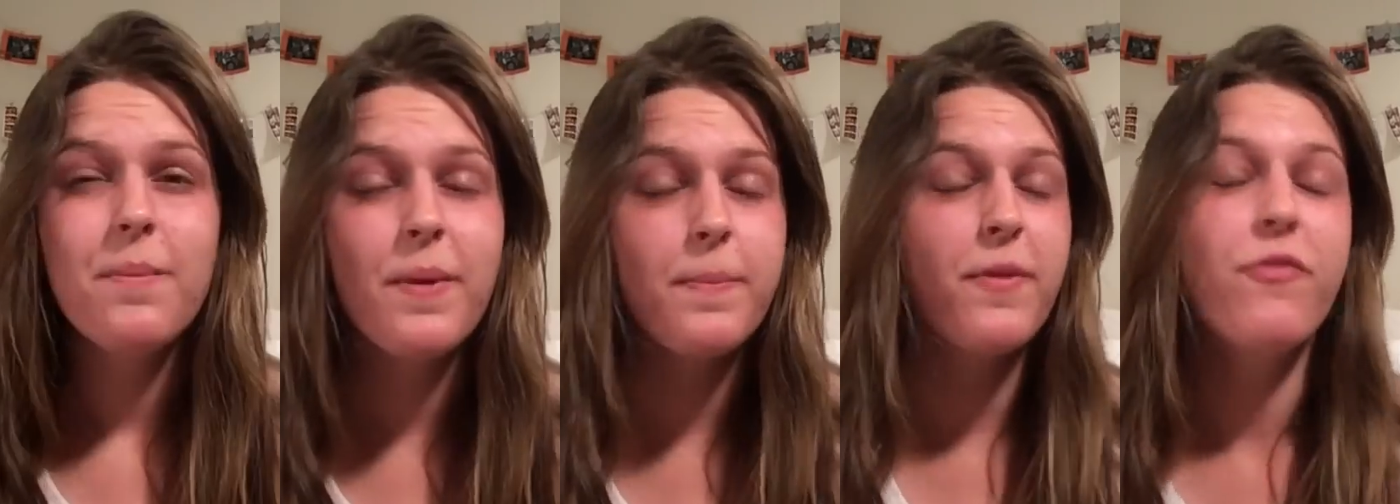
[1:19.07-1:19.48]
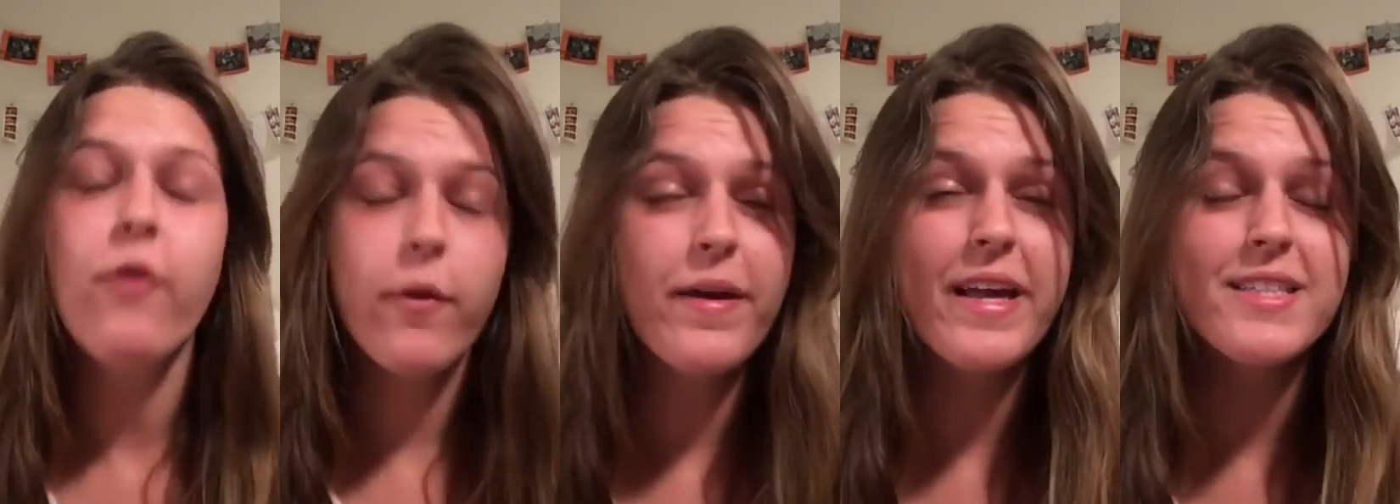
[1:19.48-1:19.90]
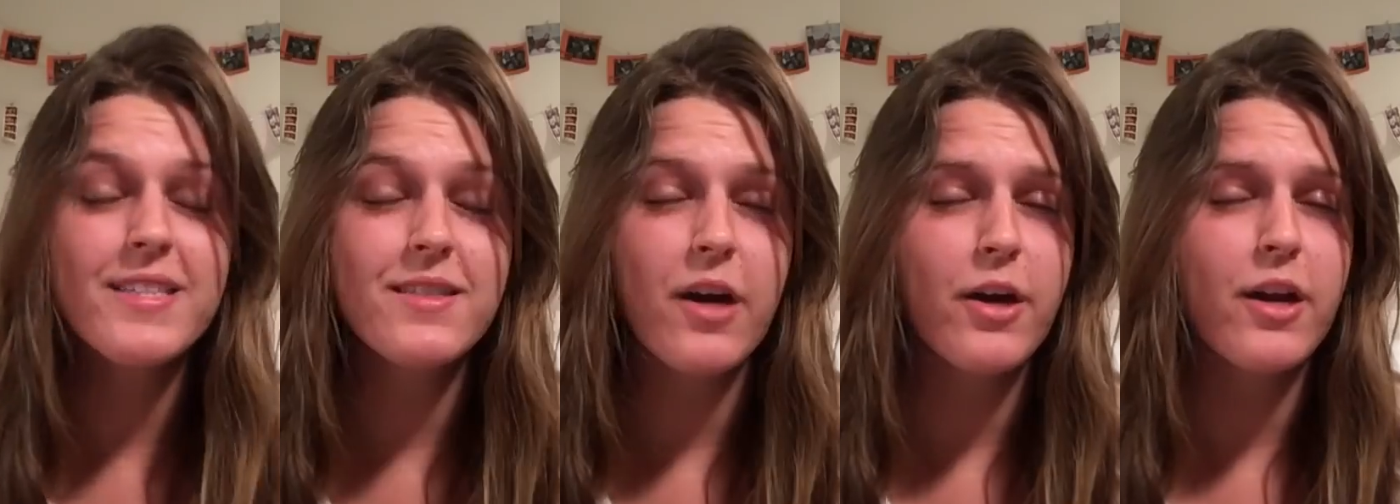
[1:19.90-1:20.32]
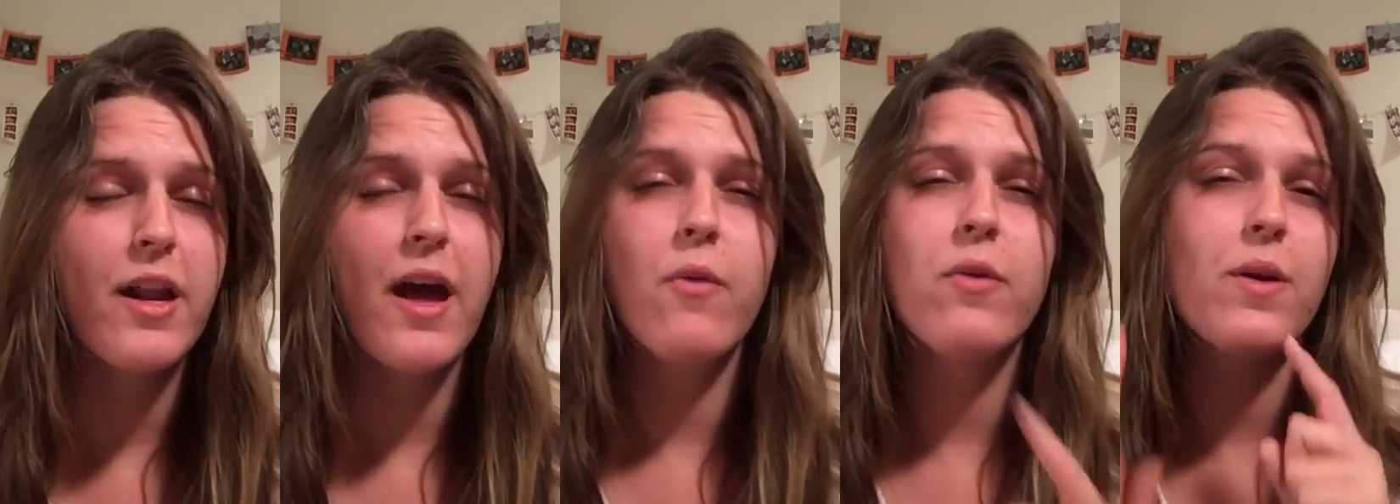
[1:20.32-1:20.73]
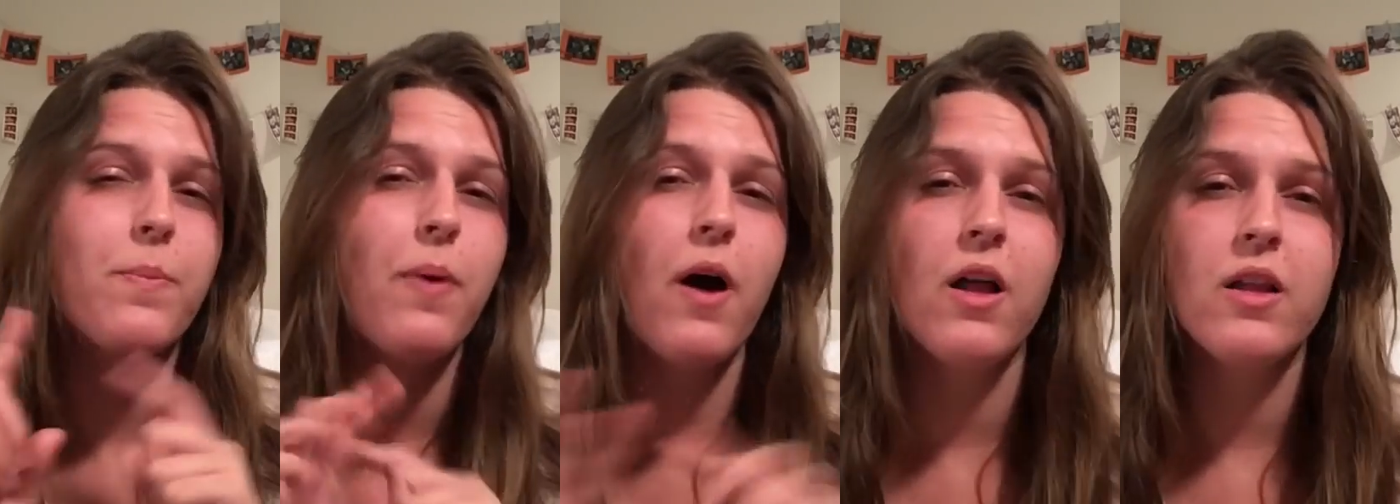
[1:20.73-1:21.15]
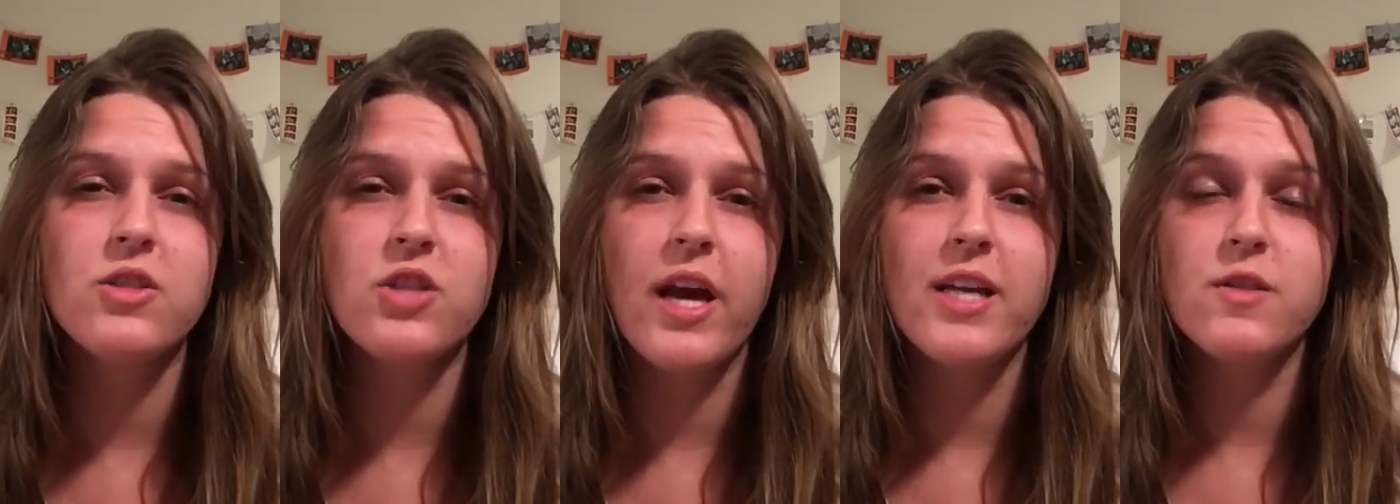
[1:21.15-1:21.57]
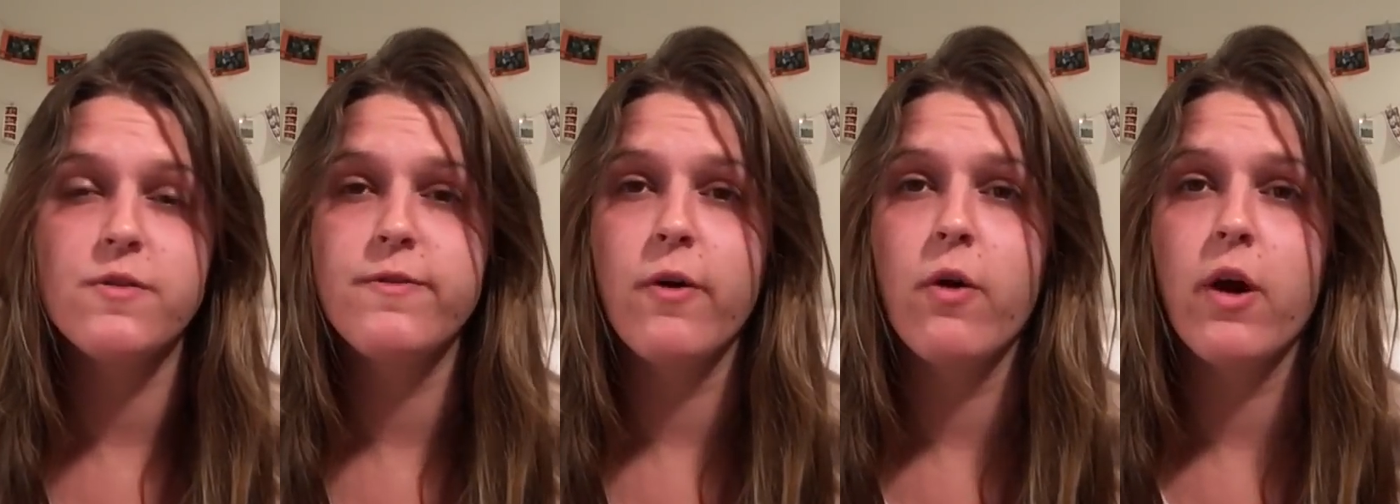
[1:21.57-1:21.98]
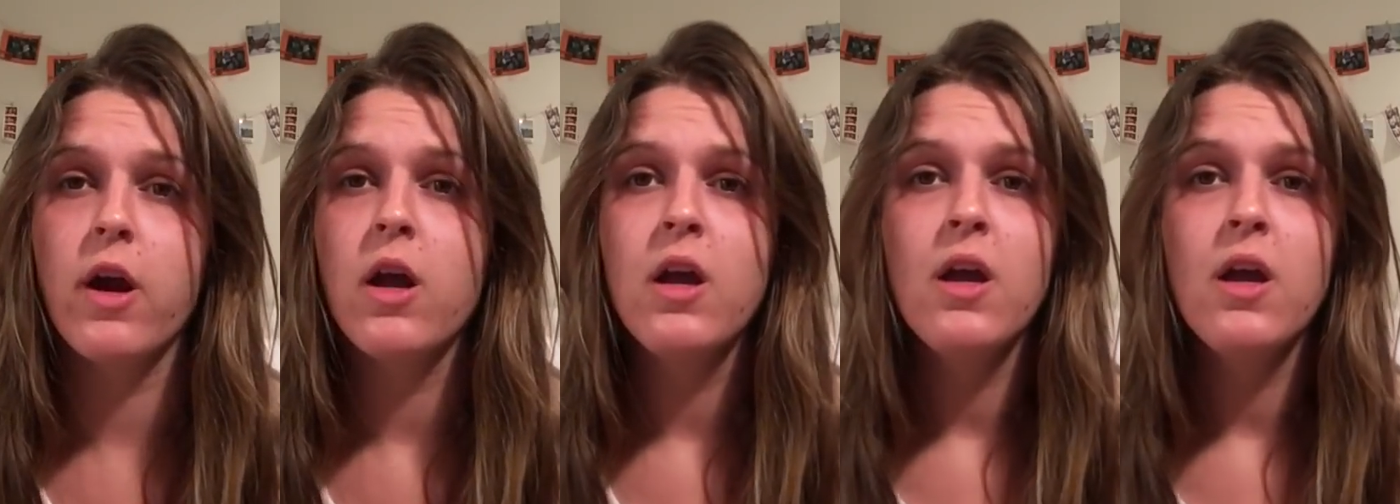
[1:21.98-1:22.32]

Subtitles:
But before we get started, I want to apologize for